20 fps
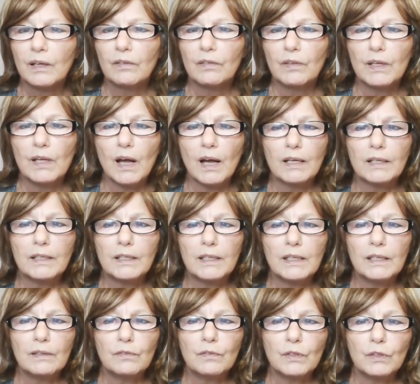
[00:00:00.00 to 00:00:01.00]
The
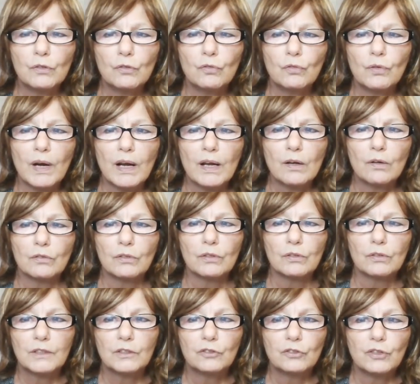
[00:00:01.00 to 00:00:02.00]
uneven ground
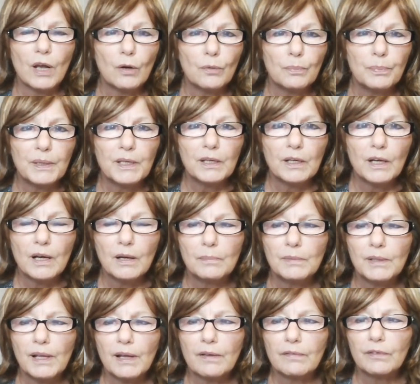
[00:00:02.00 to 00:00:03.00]
shall
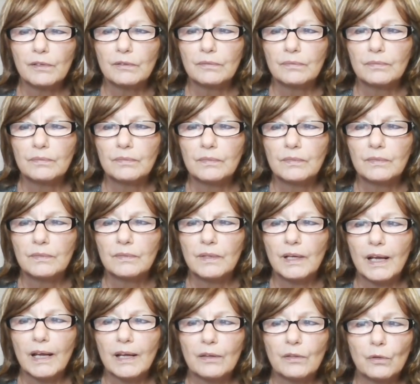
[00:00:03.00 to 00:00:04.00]
become level,
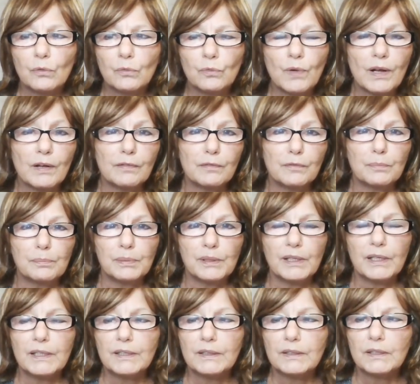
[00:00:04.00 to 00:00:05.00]
and the rough
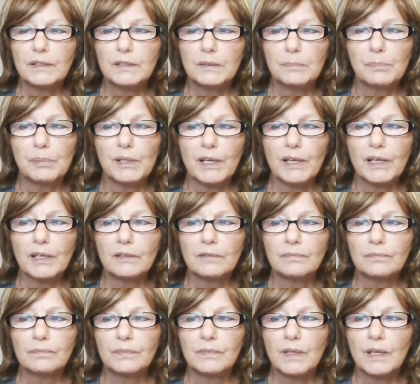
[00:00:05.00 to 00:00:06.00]
places
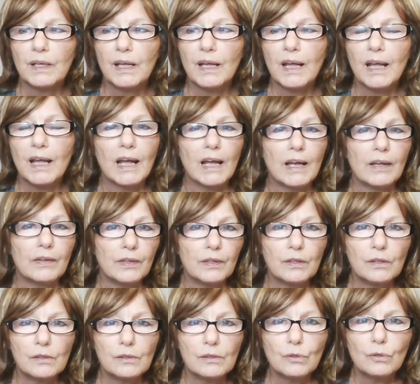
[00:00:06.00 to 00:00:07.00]
plain. And the
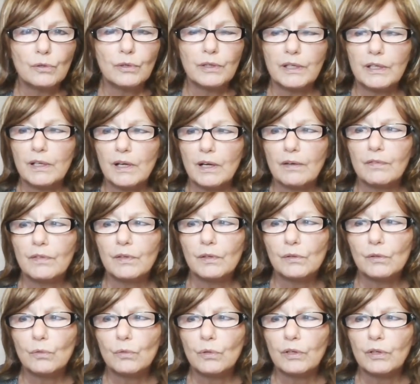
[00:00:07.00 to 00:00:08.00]
glory of the
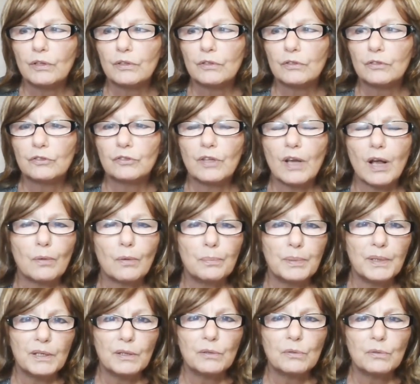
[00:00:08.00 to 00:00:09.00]
Lord shall
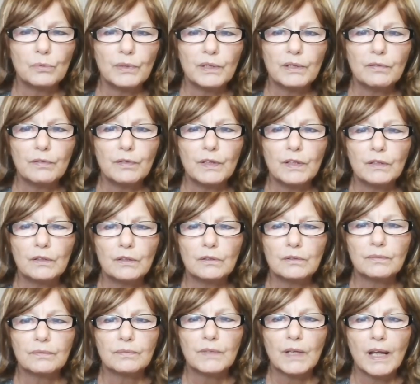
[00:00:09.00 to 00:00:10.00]
be
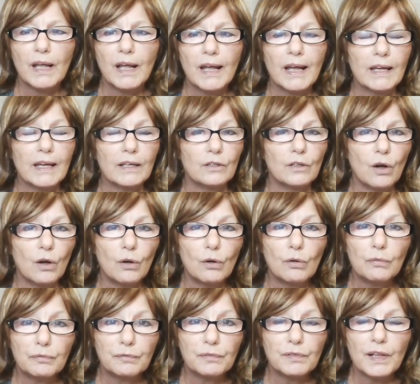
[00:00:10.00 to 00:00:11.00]
revealed, and
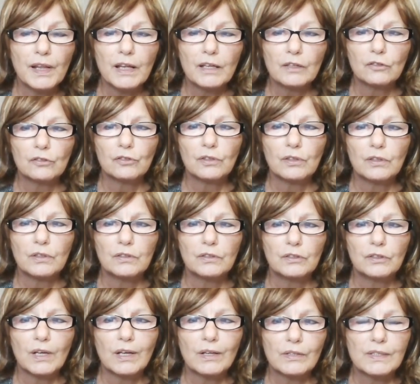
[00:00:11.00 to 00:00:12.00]
all flesh
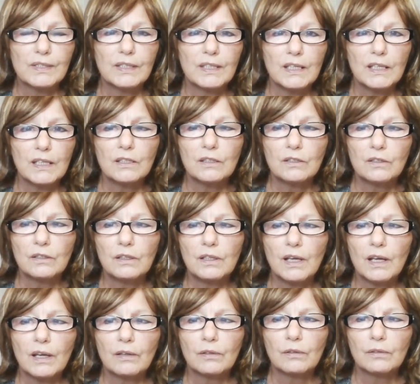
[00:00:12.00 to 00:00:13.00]
shall see it
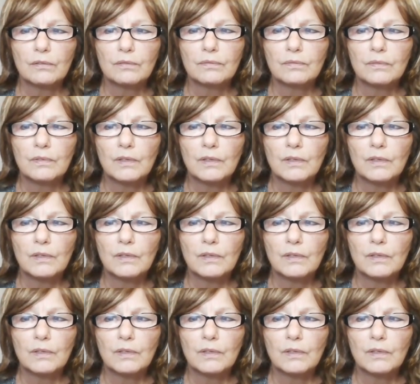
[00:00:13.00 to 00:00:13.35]
together.